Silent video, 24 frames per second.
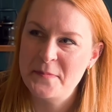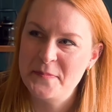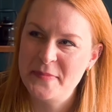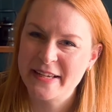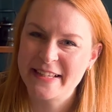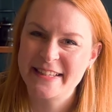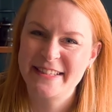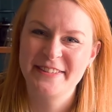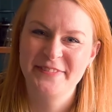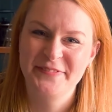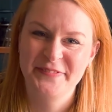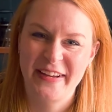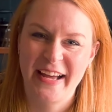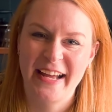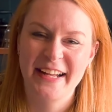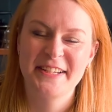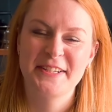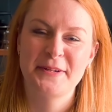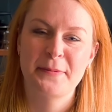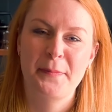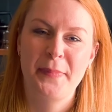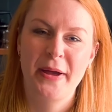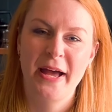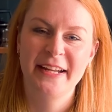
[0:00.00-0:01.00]
mix and
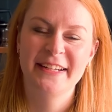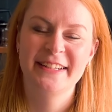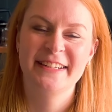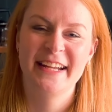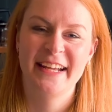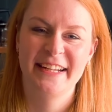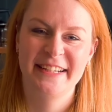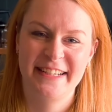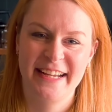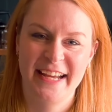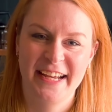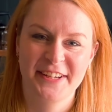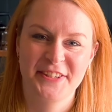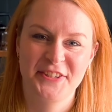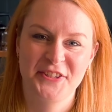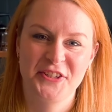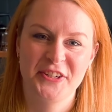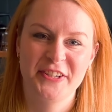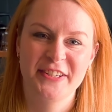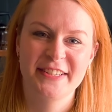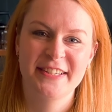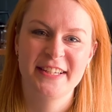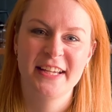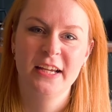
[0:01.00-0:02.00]
match pattern and
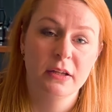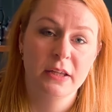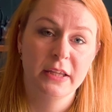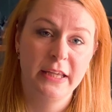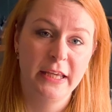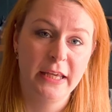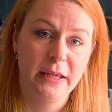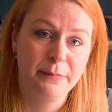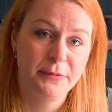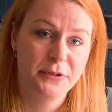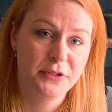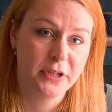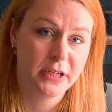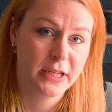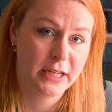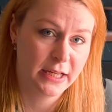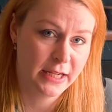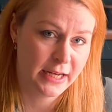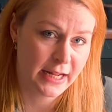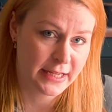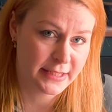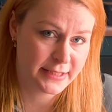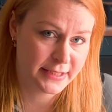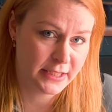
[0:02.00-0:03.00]
textures. Keep to
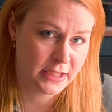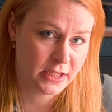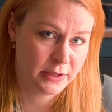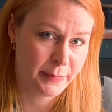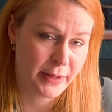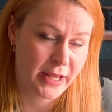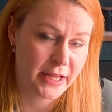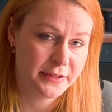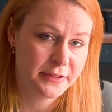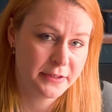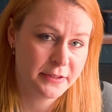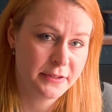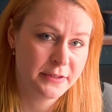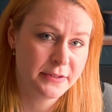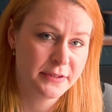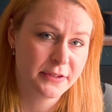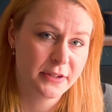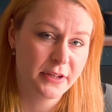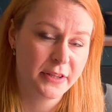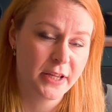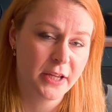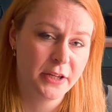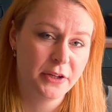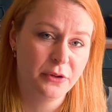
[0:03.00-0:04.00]
classic patterns
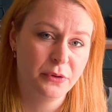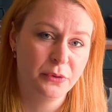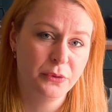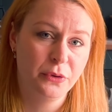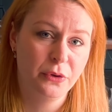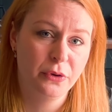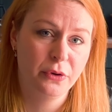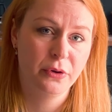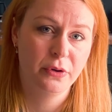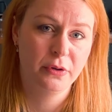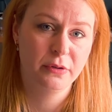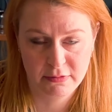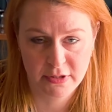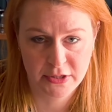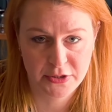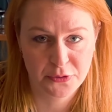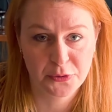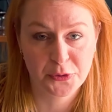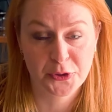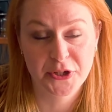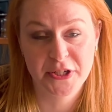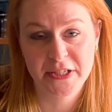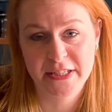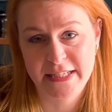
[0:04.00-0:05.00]
so that you're not it's
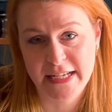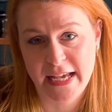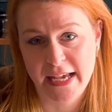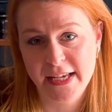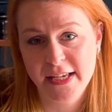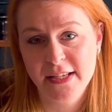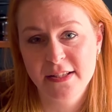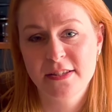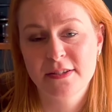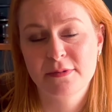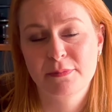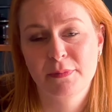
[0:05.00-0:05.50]
not going to date